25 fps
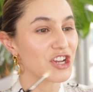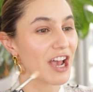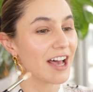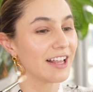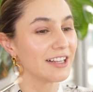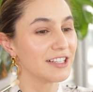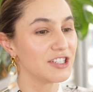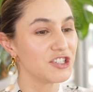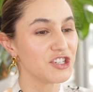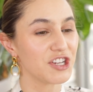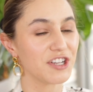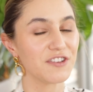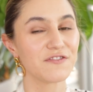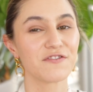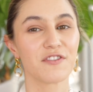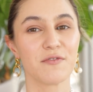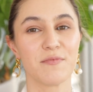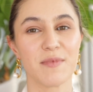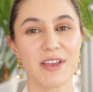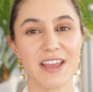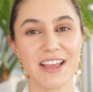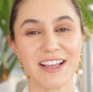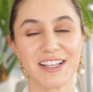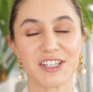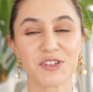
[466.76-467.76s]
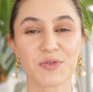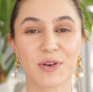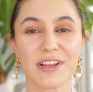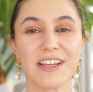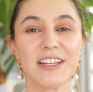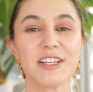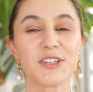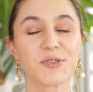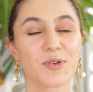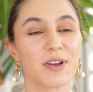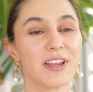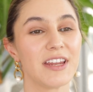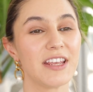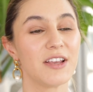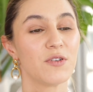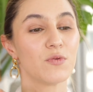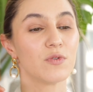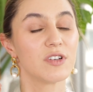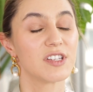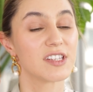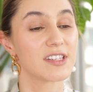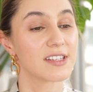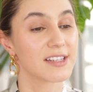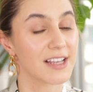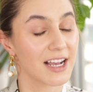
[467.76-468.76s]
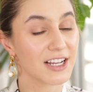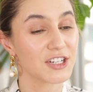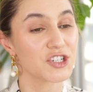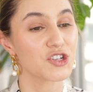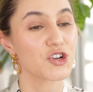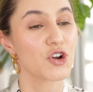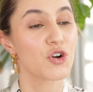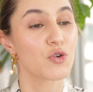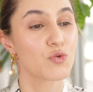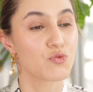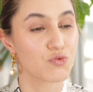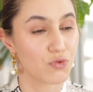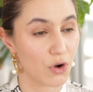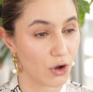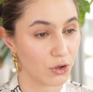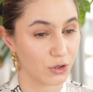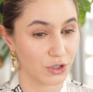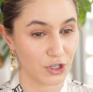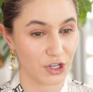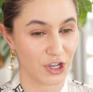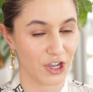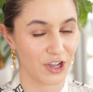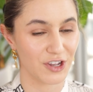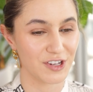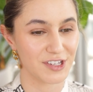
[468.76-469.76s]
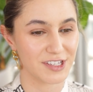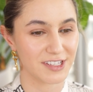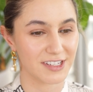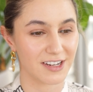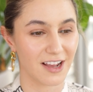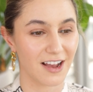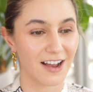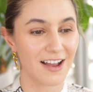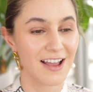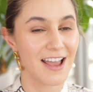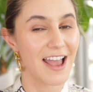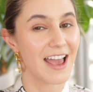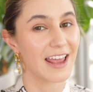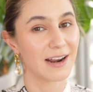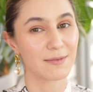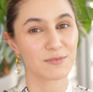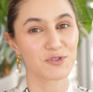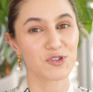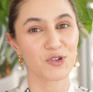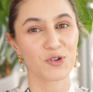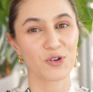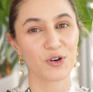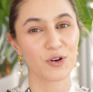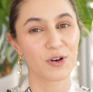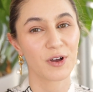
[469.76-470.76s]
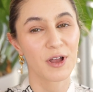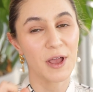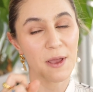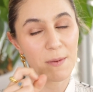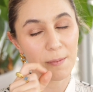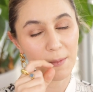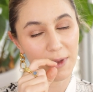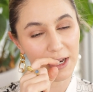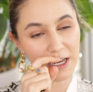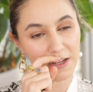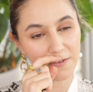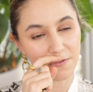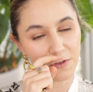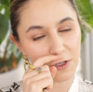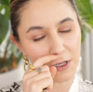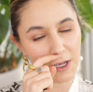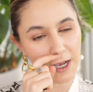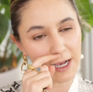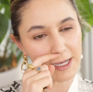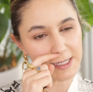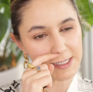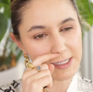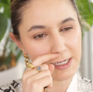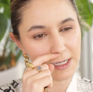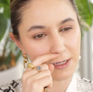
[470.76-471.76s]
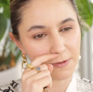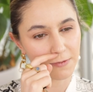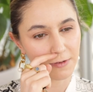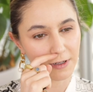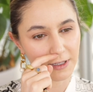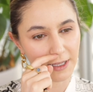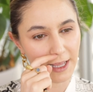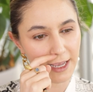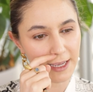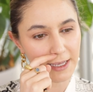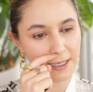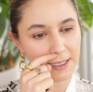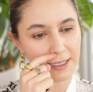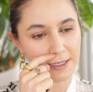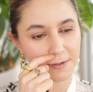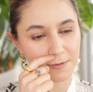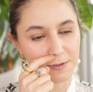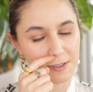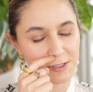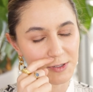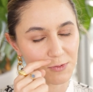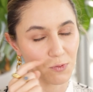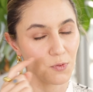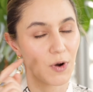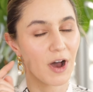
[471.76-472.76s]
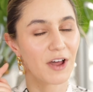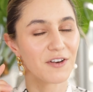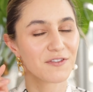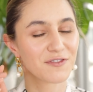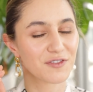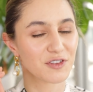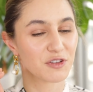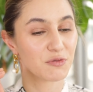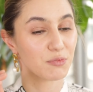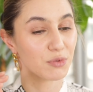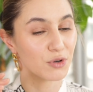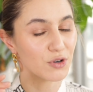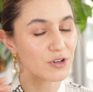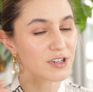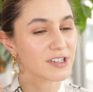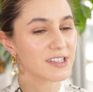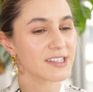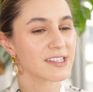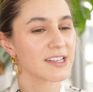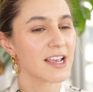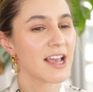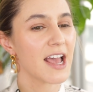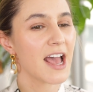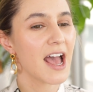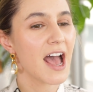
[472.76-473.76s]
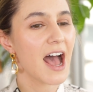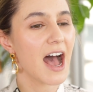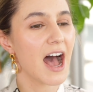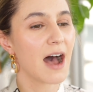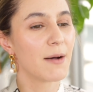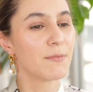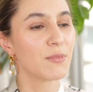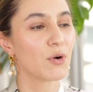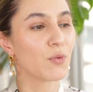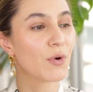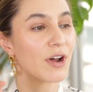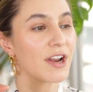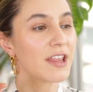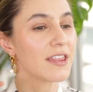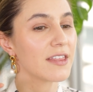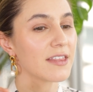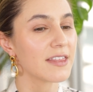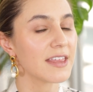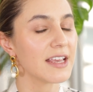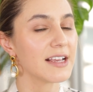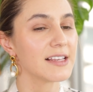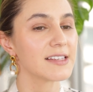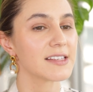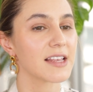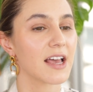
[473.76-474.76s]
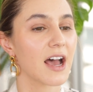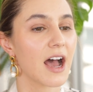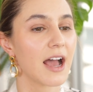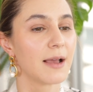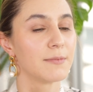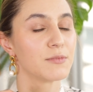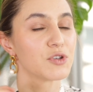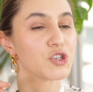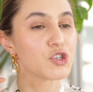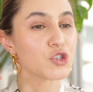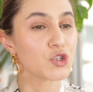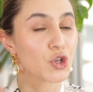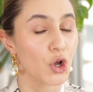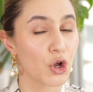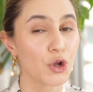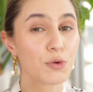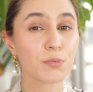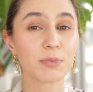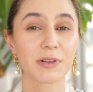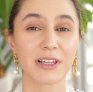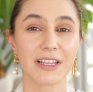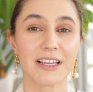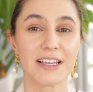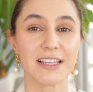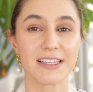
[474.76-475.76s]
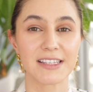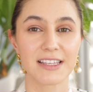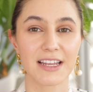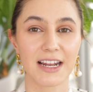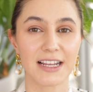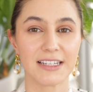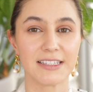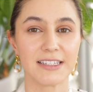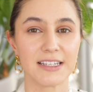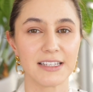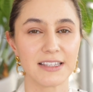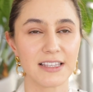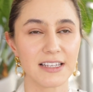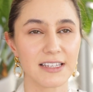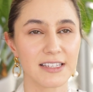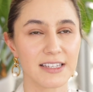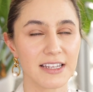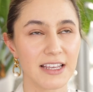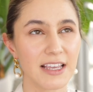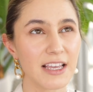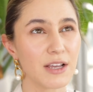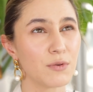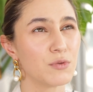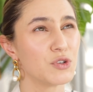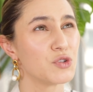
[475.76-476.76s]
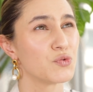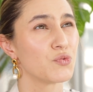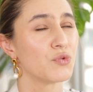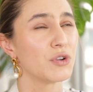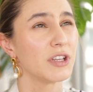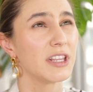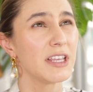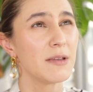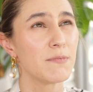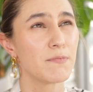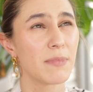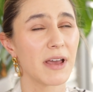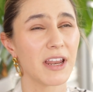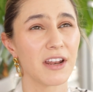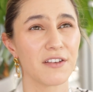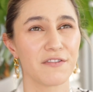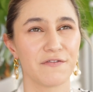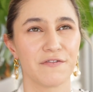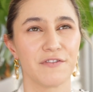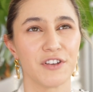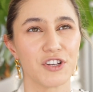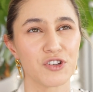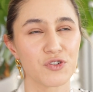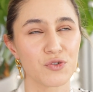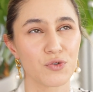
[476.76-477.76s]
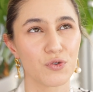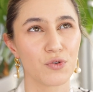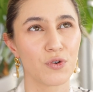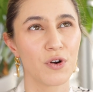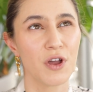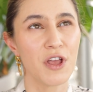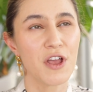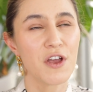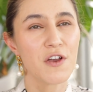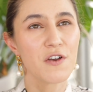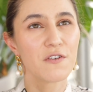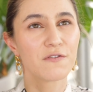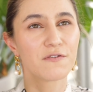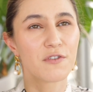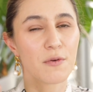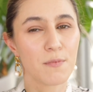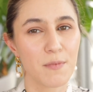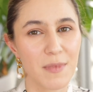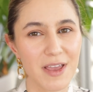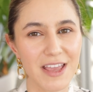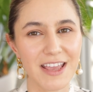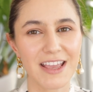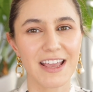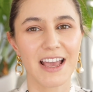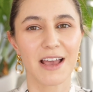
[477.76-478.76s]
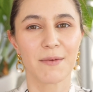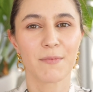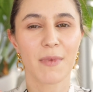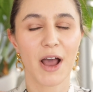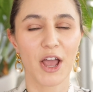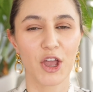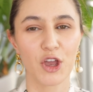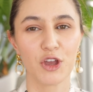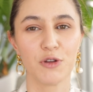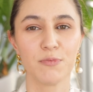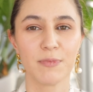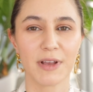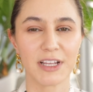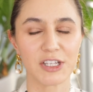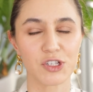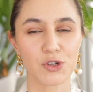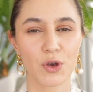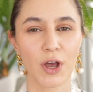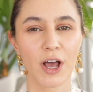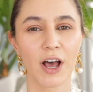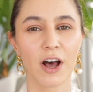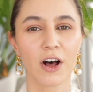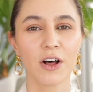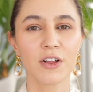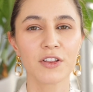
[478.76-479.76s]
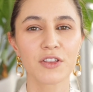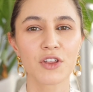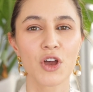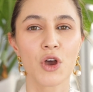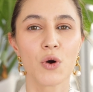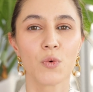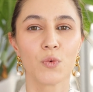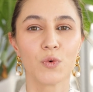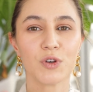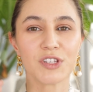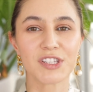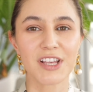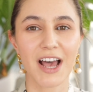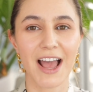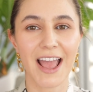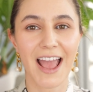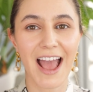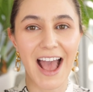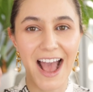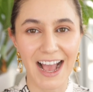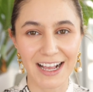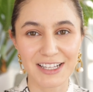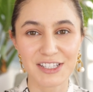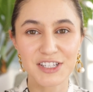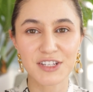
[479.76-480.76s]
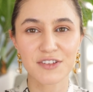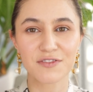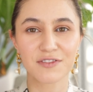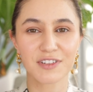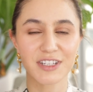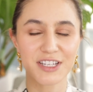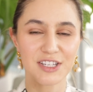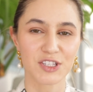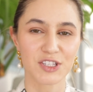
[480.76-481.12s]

challenging for me. 2020 was such a roller coaster, and I'm sure many of you guys can relate. It was one for the books. Um, but one of the things that I'm so pleased that I did this year, it was really beneficial for me and my own mental health, was I actively